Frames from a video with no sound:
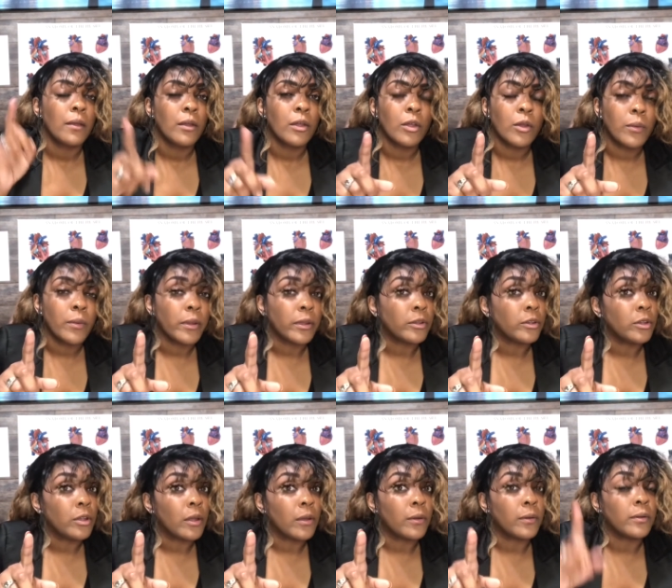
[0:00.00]
Quick
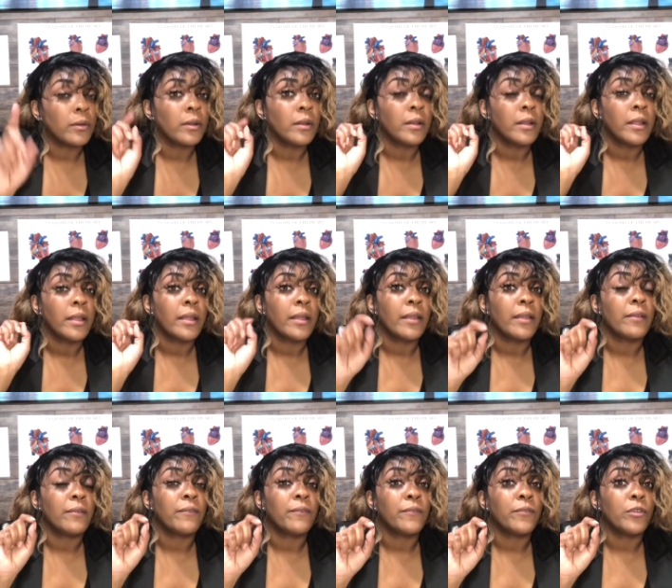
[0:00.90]
note, if
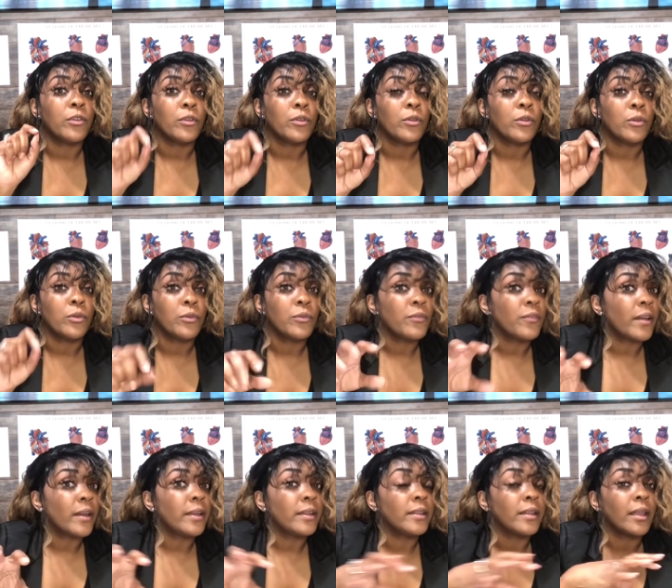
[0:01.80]
you
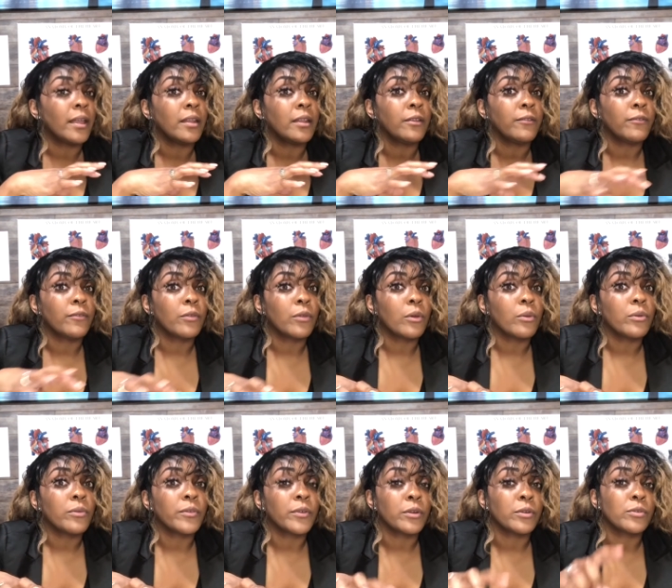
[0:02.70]
find any flow
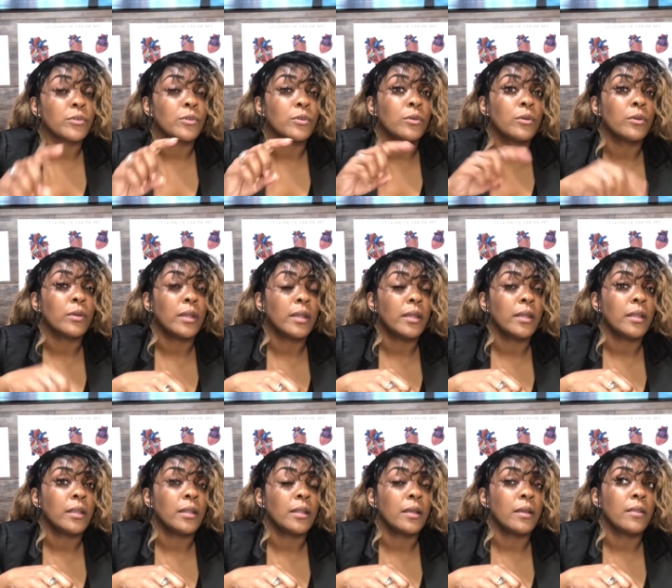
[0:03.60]
reversal
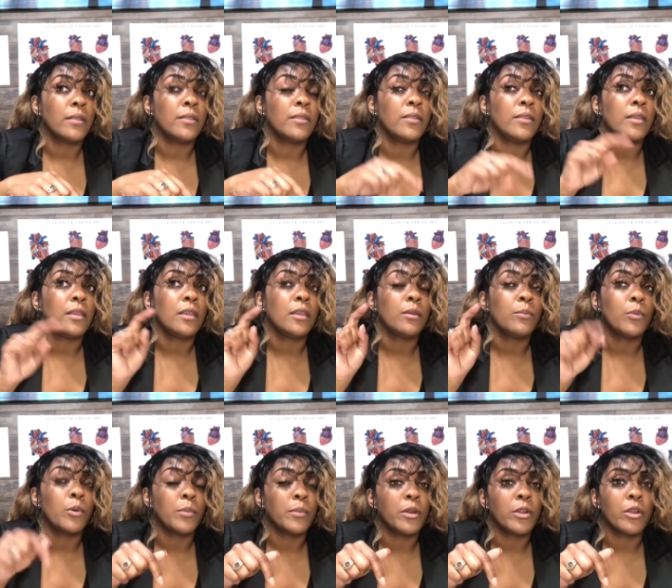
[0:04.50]
in the
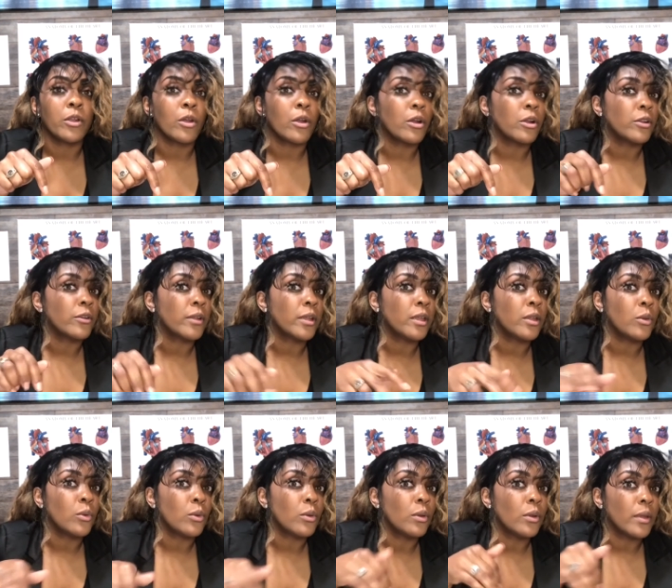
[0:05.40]
pulmonary artery
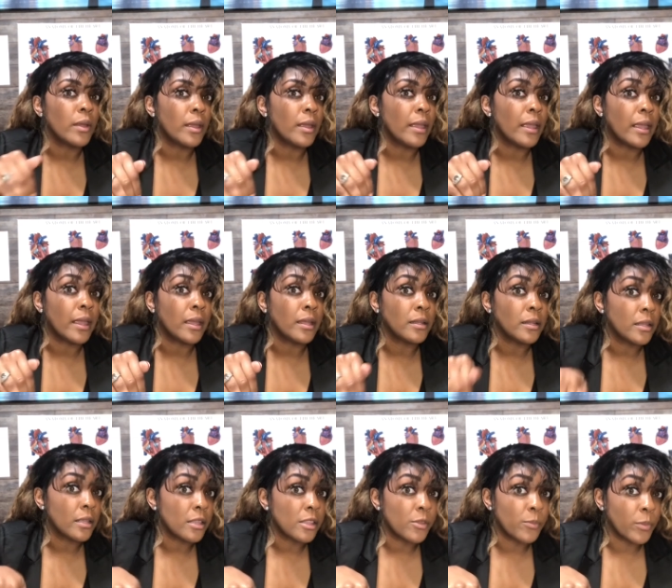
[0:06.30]
and
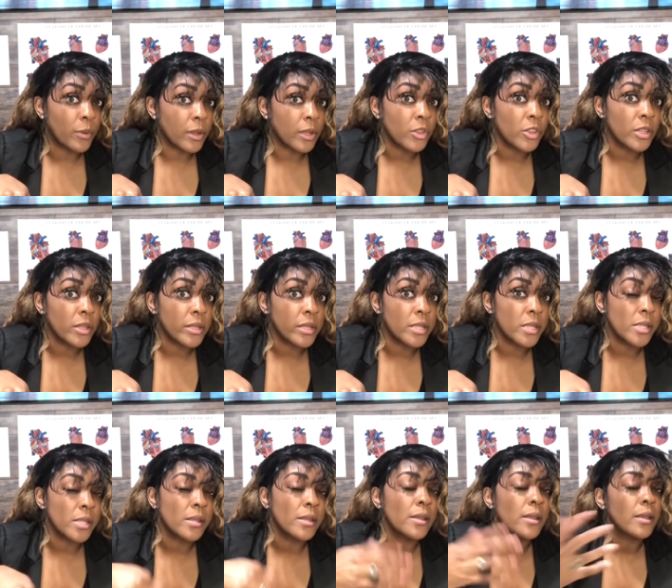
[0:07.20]
its branches,
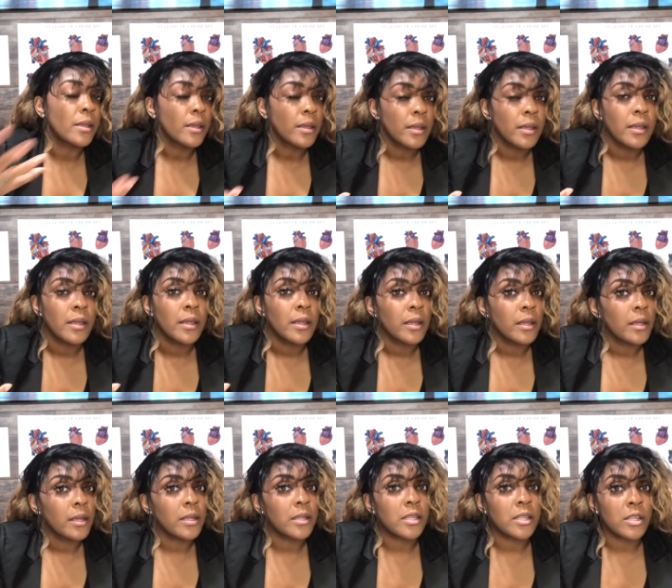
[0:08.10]

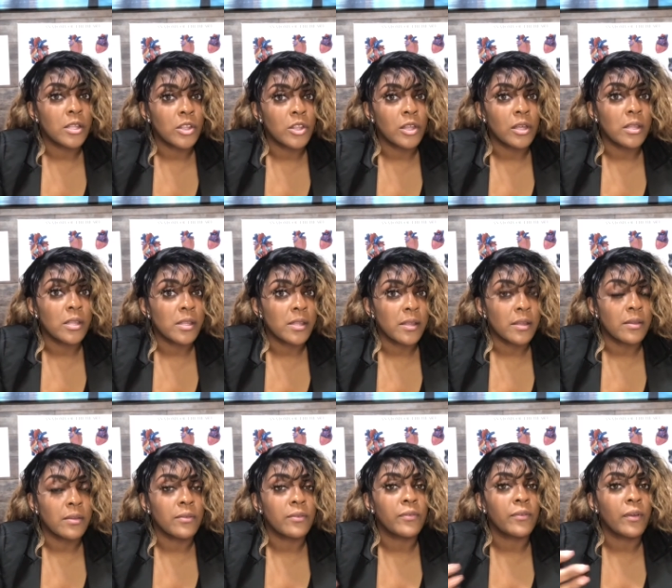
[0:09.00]
it's
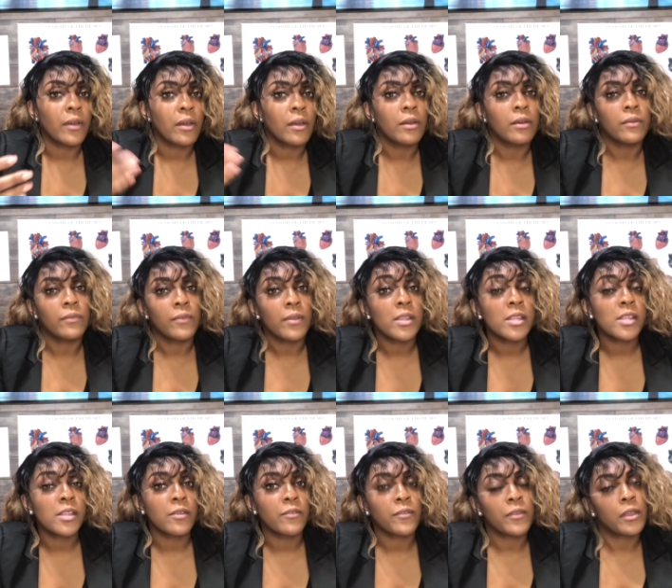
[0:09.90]
suggestive of
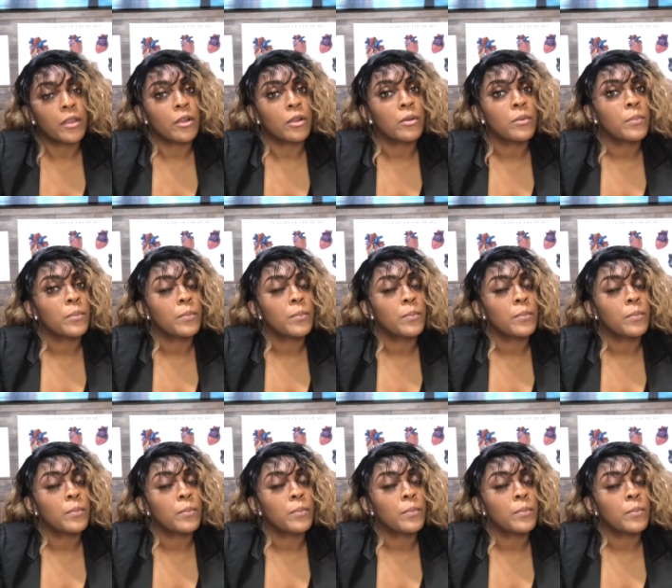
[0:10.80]
severe